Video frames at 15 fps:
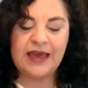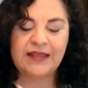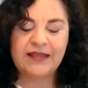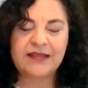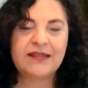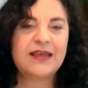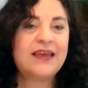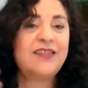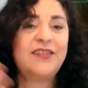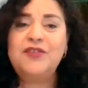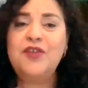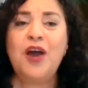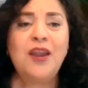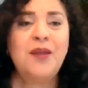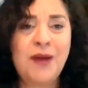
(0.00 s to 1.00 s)
it's
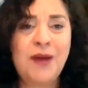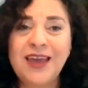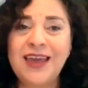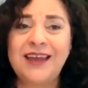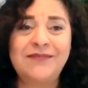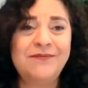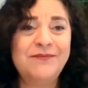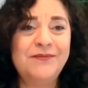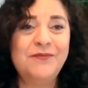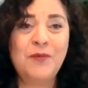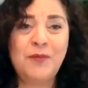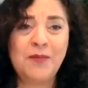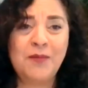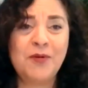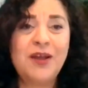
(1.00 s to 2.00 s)
not about, again,
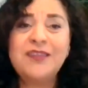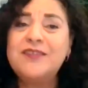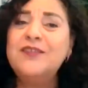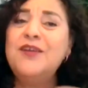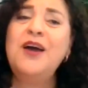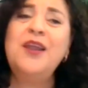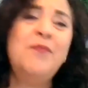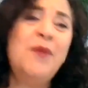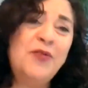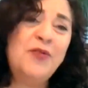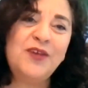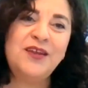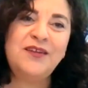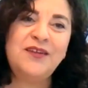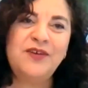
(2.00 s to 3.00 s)
remember, it's not about
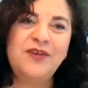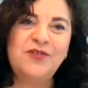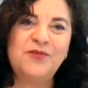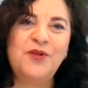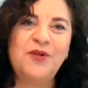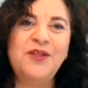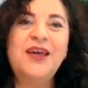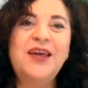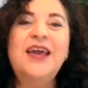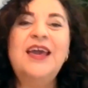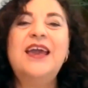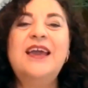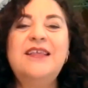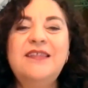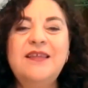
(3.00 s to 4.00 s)
the individual.
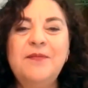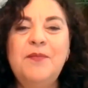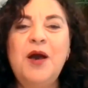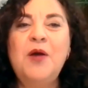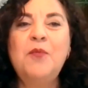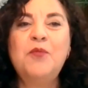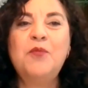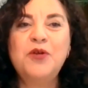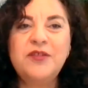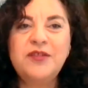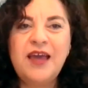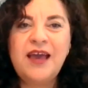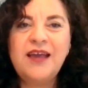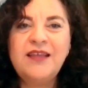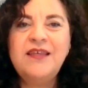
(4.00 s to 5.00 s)
It's about
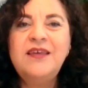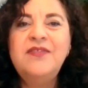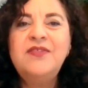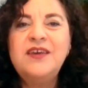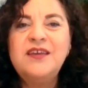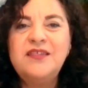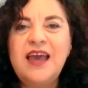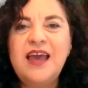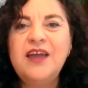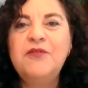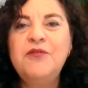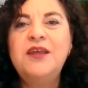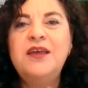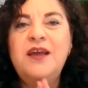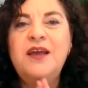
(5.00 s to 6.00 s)
protecting the
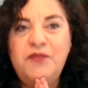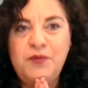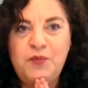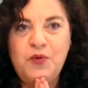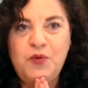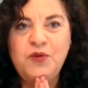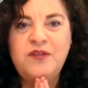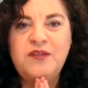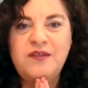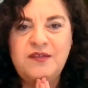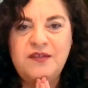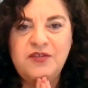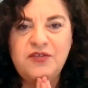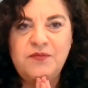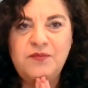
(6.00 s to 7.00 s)
integrity of the board's
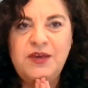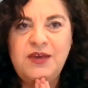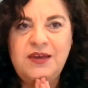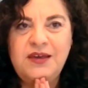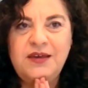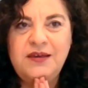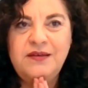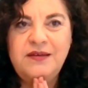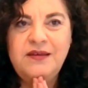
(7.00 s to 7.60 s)
decision making.